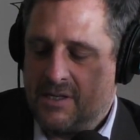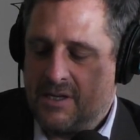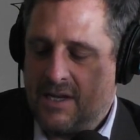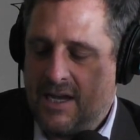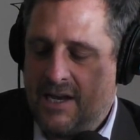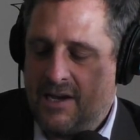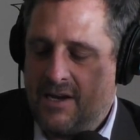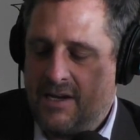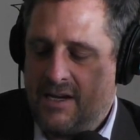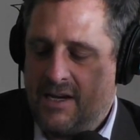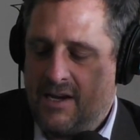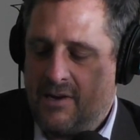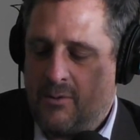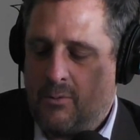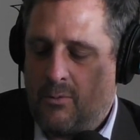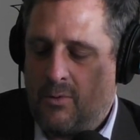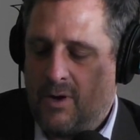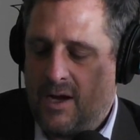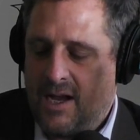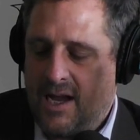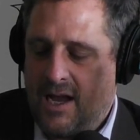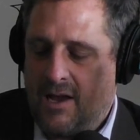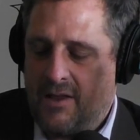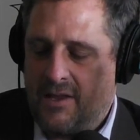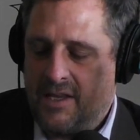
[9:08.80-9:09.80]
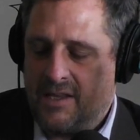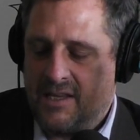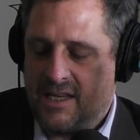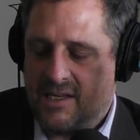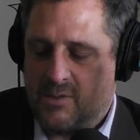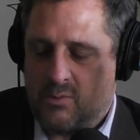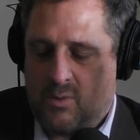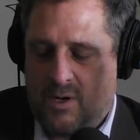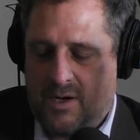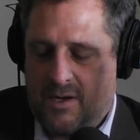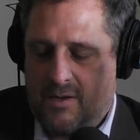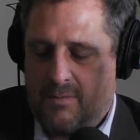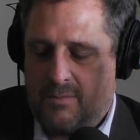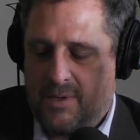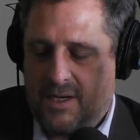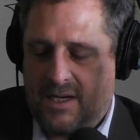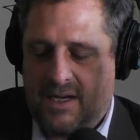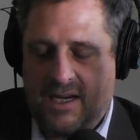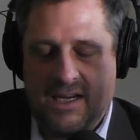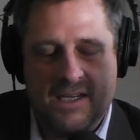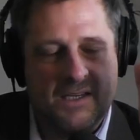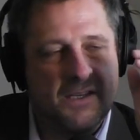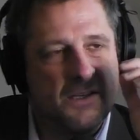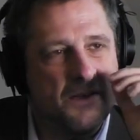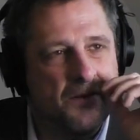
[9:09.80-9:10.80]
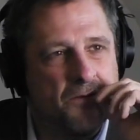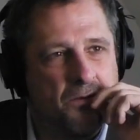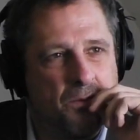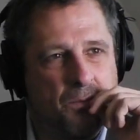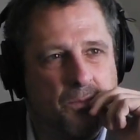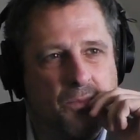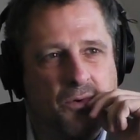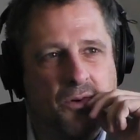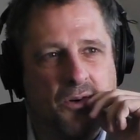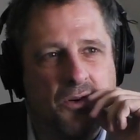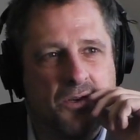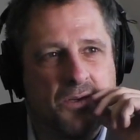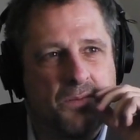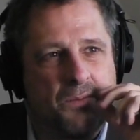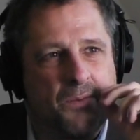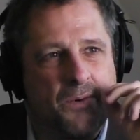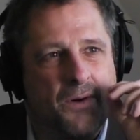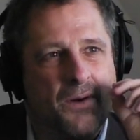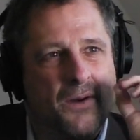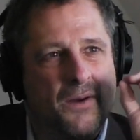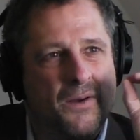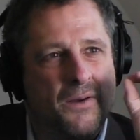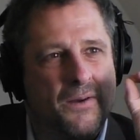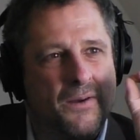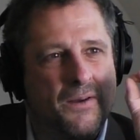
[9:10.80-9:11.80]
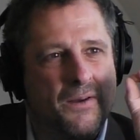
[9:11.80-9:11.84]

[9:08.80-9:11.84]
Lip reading: in a way, I think that's one of the big lessons from Prospera.